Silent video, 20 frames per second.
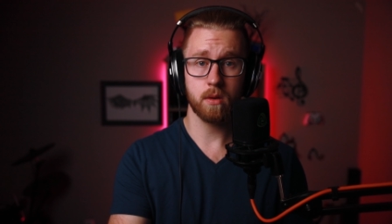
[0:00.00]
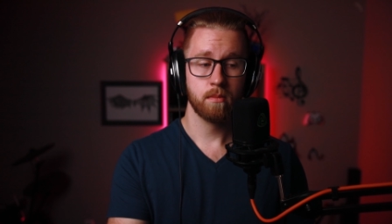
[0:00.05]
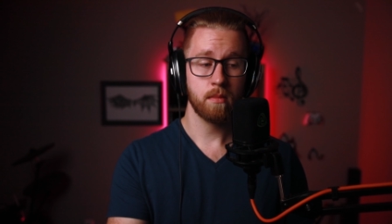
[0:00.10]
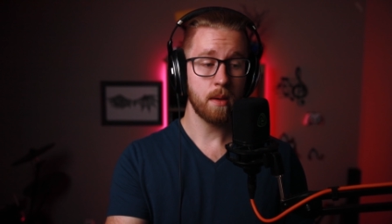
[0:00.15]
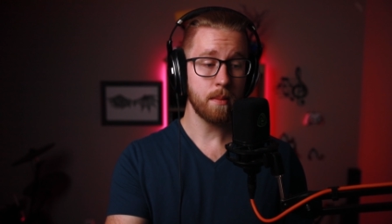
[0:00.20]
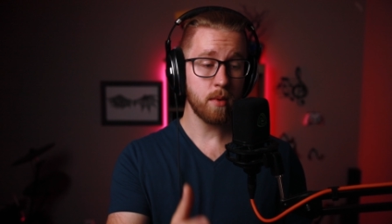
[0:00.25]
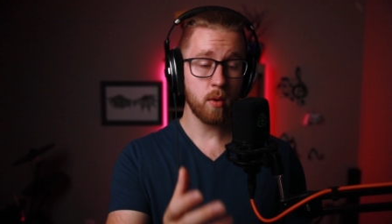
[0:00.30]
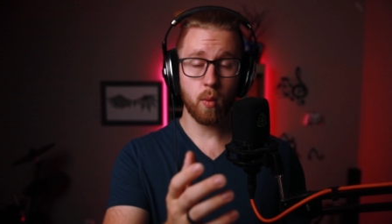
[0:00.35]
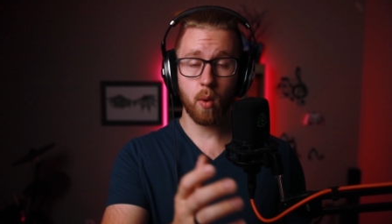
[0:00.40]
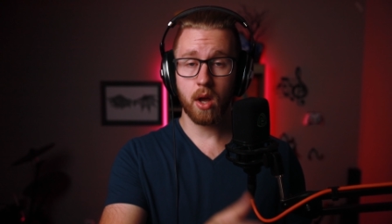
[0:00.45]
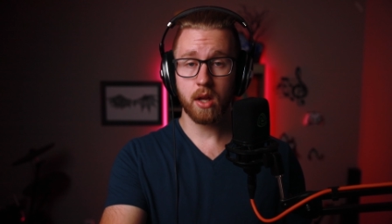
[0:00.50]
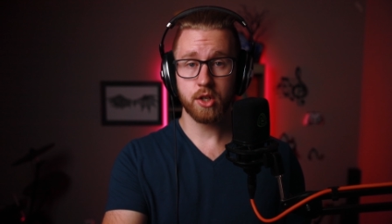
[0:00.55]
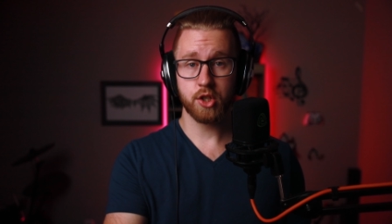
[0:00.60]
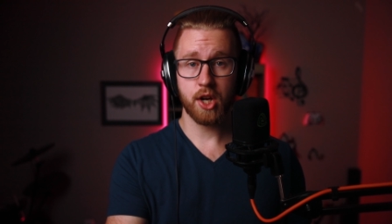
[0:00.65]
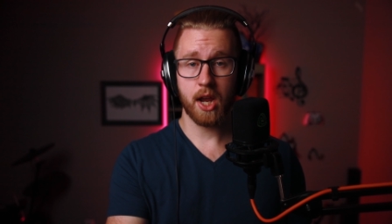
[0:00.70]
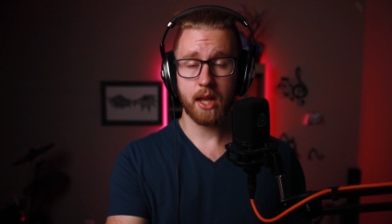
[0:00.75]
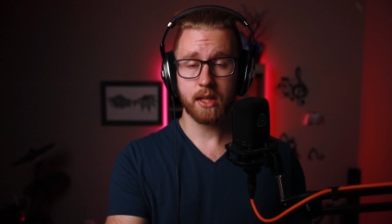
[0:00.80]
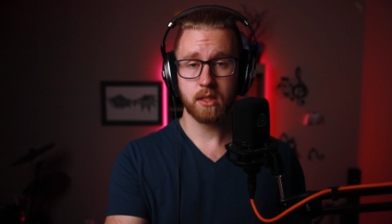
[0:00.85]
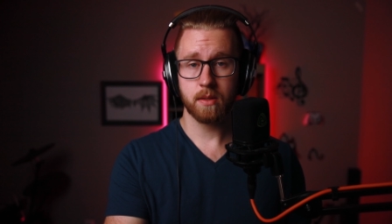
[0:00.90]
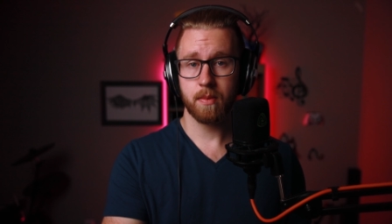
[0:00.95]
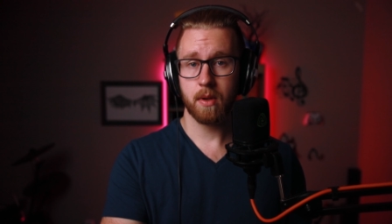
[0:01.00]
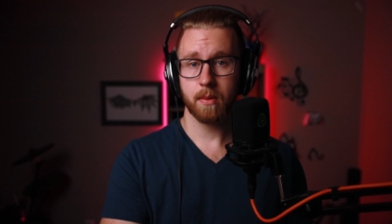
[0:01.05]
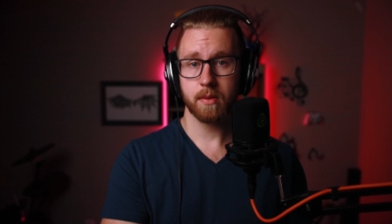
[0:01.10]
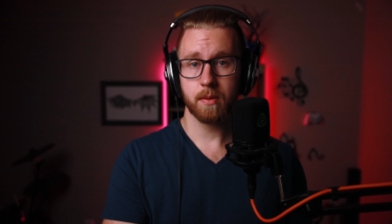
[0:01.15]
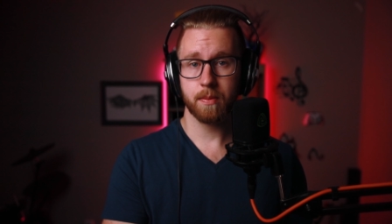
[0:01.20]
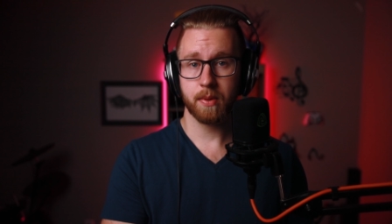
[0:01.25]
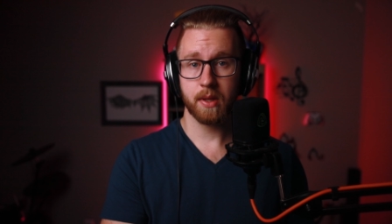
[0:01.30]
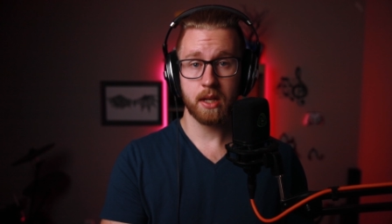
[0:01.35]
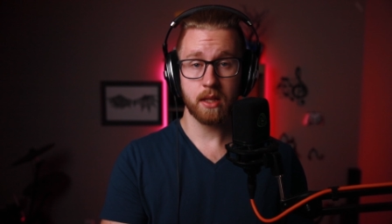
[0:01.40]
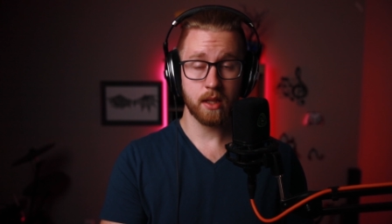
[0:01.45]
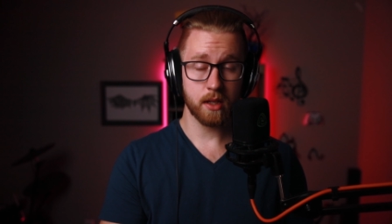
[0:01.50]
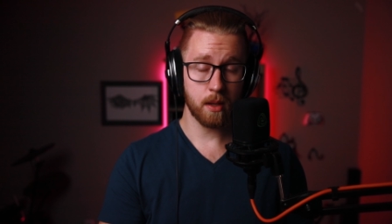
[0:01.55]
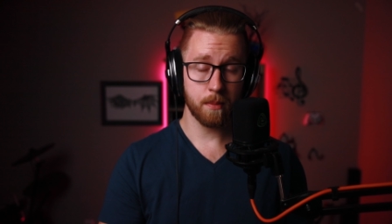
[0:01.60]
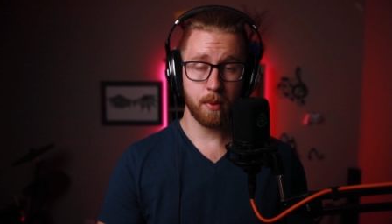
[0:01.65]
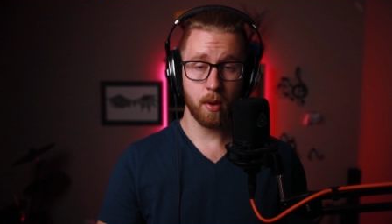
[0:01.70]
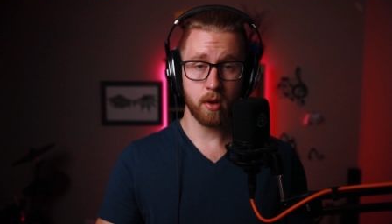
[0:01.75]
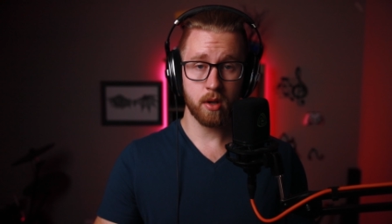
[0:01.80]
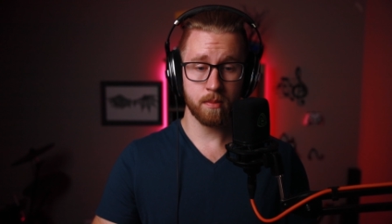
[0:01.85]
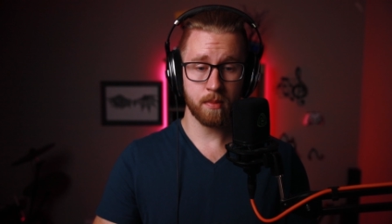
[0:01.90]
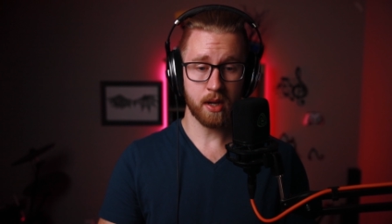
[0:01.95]
Maybe you want chat to be able to play like a
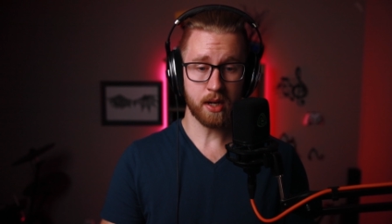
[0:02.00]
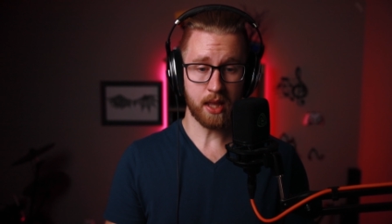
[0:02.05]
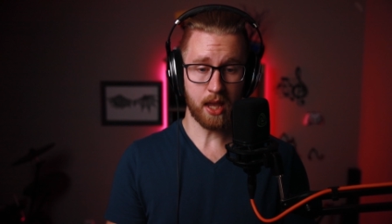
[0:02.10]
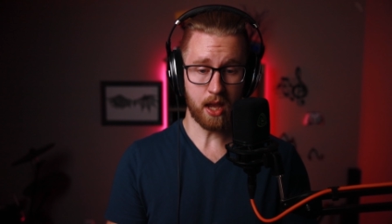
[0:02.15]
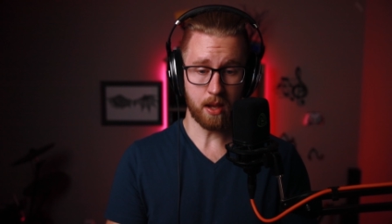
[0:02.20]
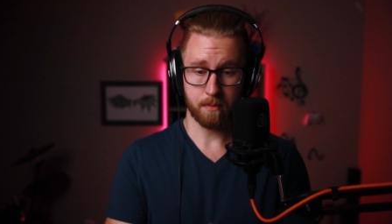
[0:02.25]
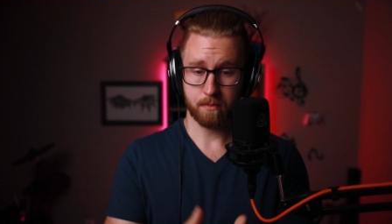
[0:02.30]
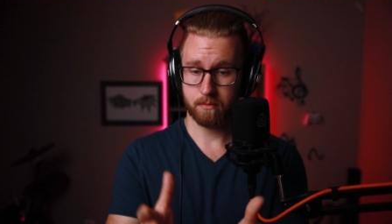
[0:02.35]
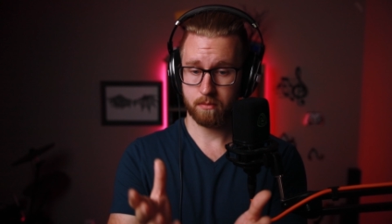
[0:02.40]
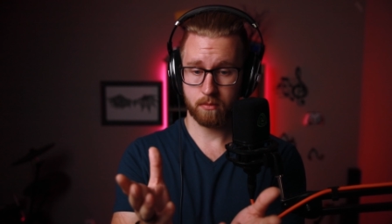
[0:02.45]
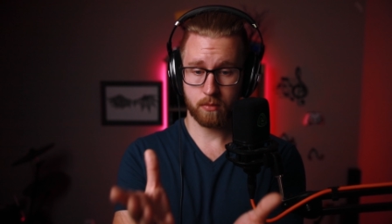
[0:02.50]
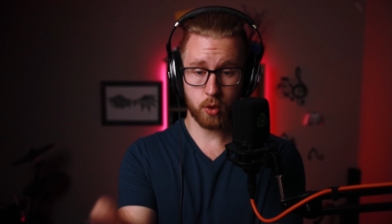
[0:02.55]
Pokemon game.